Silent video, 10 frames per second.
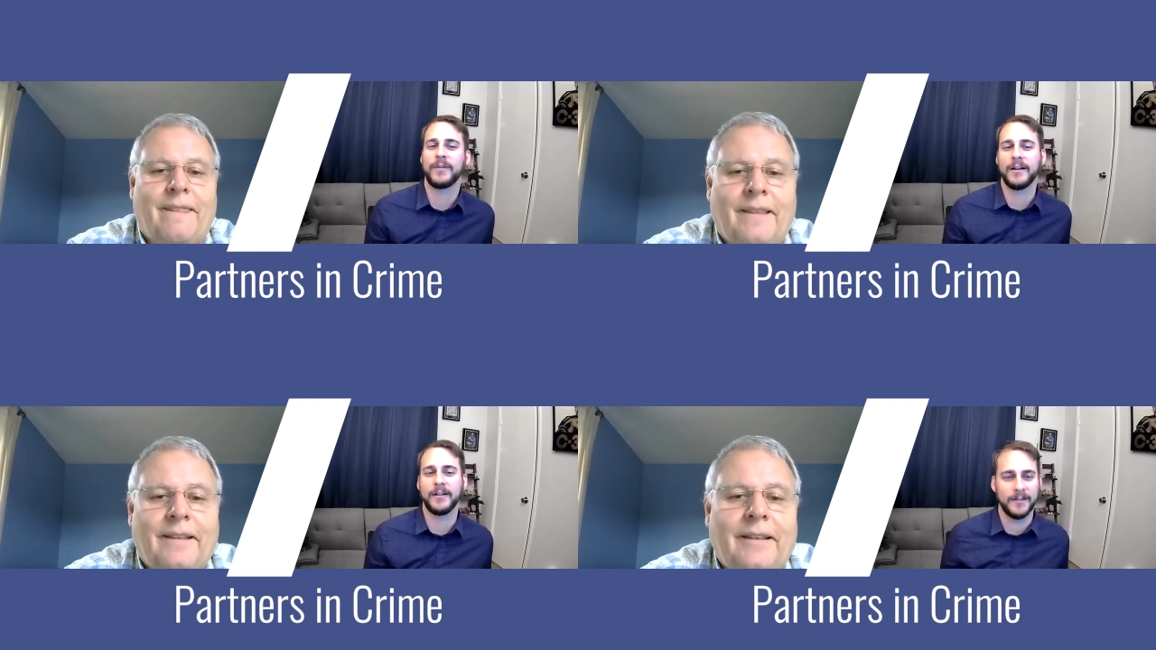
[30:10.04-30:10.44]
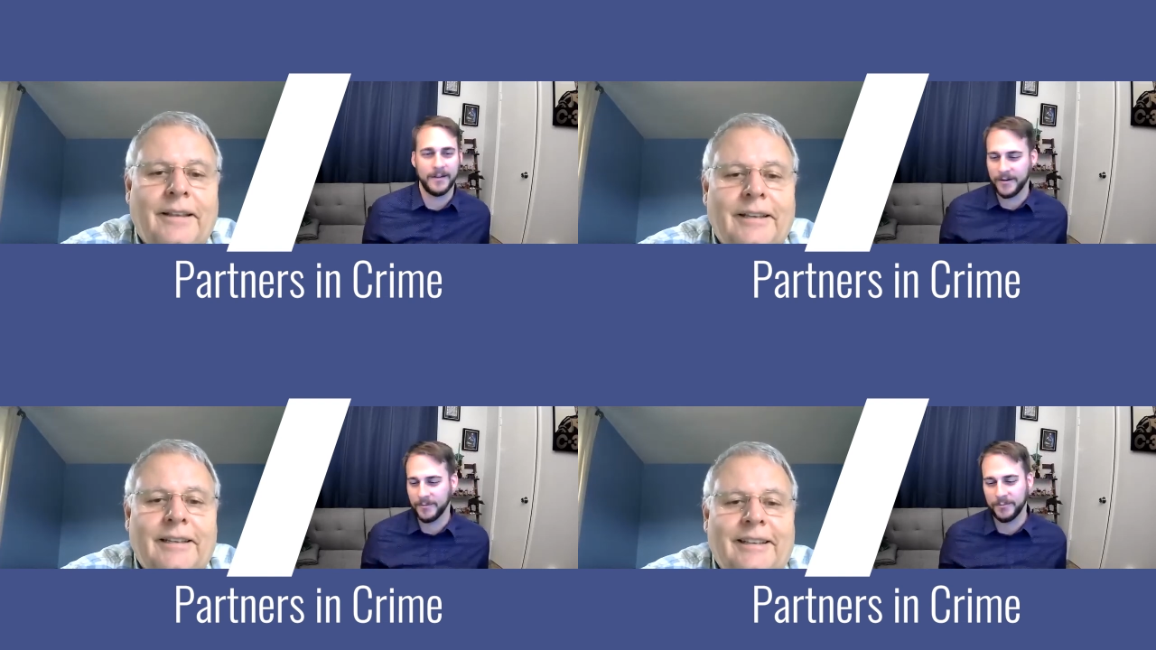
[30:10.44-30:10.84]

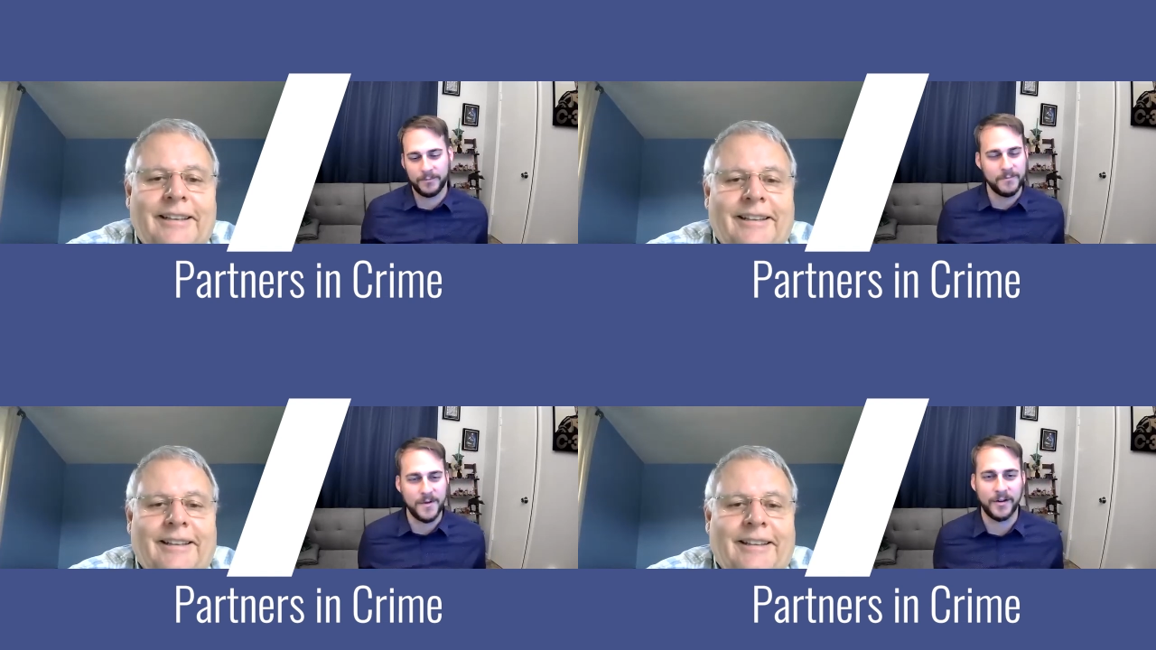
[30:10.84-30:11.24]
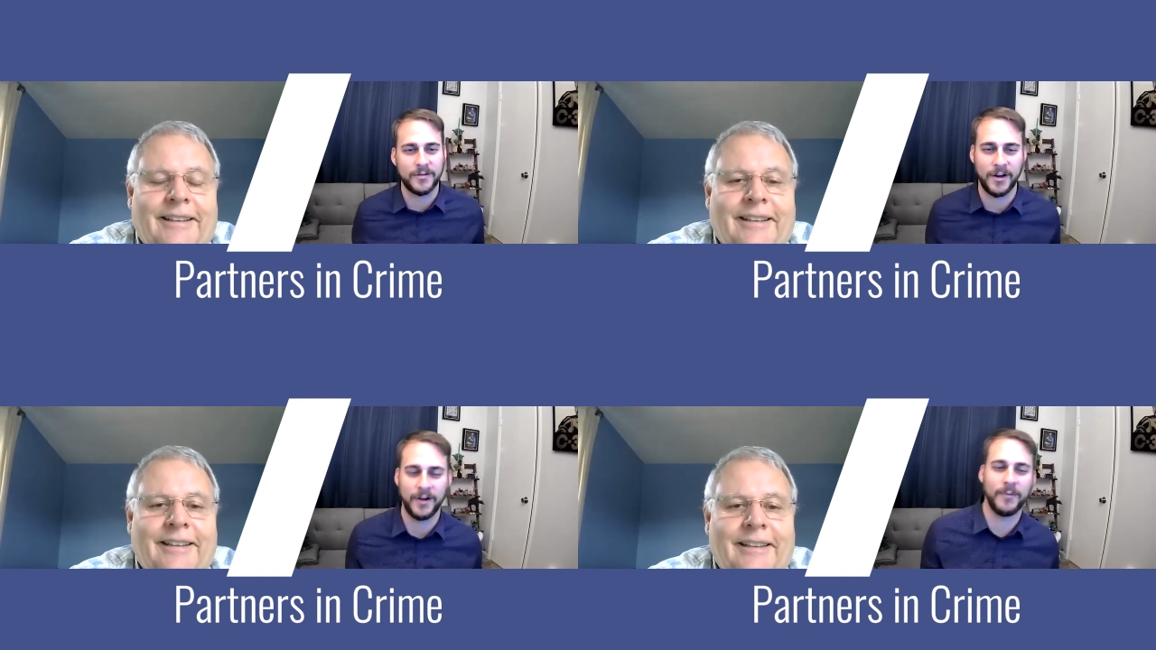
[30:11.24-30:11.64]
Speaker 1: friendly
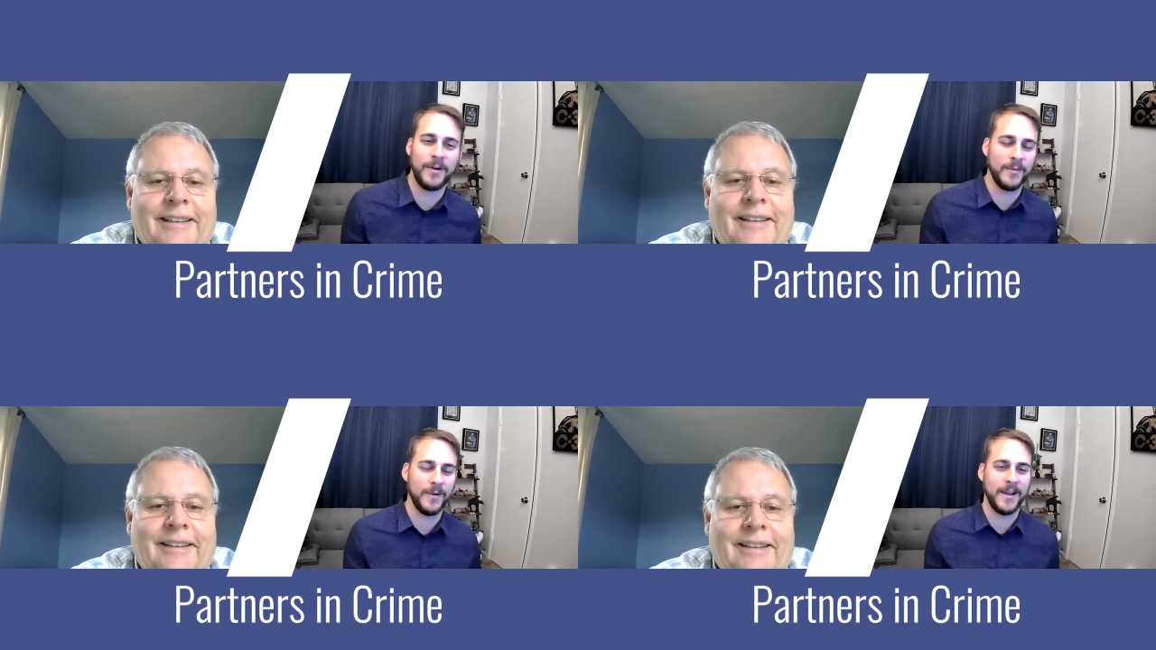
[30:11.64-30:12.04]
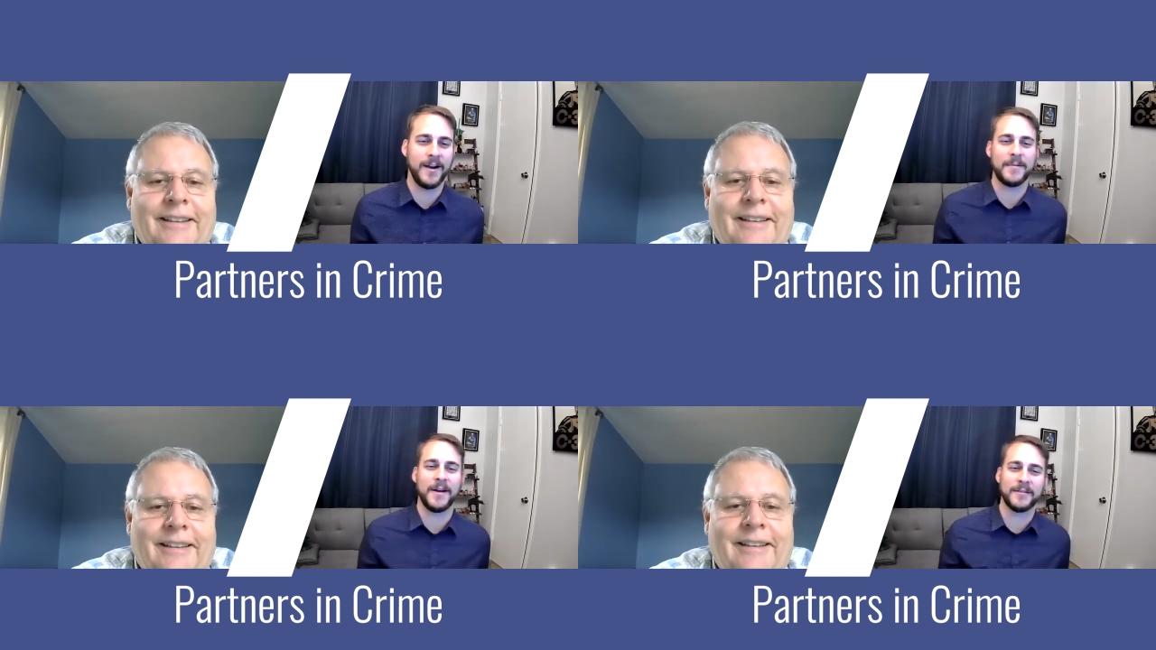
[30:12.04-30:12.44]
mission, we we
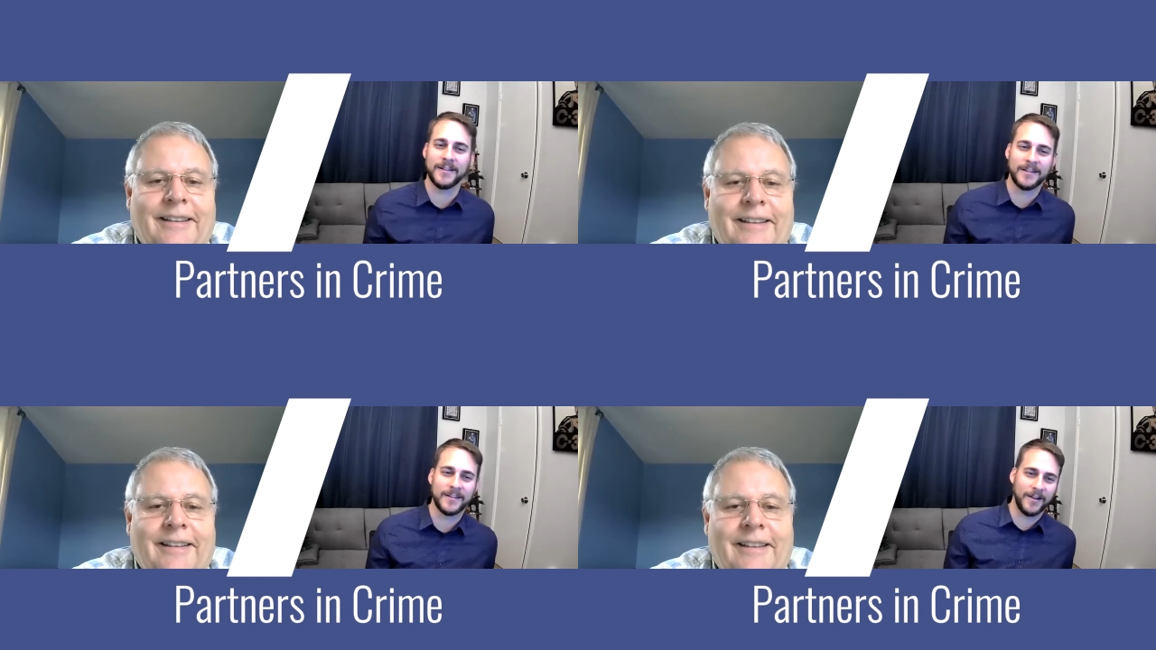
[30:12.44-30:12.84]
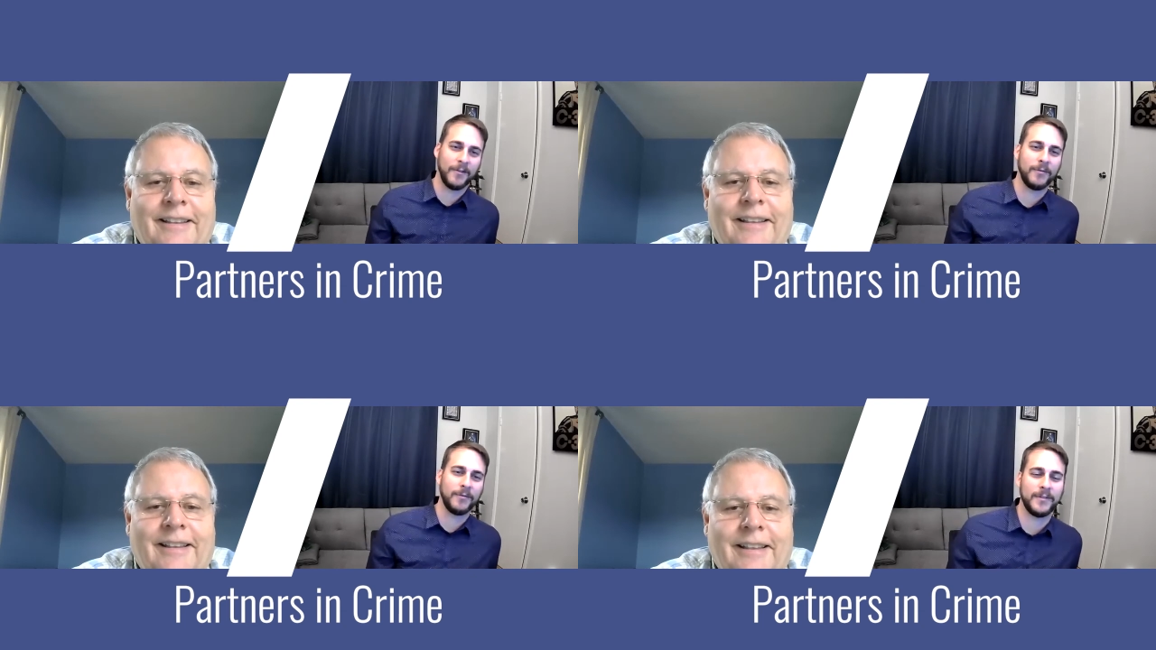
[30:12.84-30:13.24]
care about this stuff,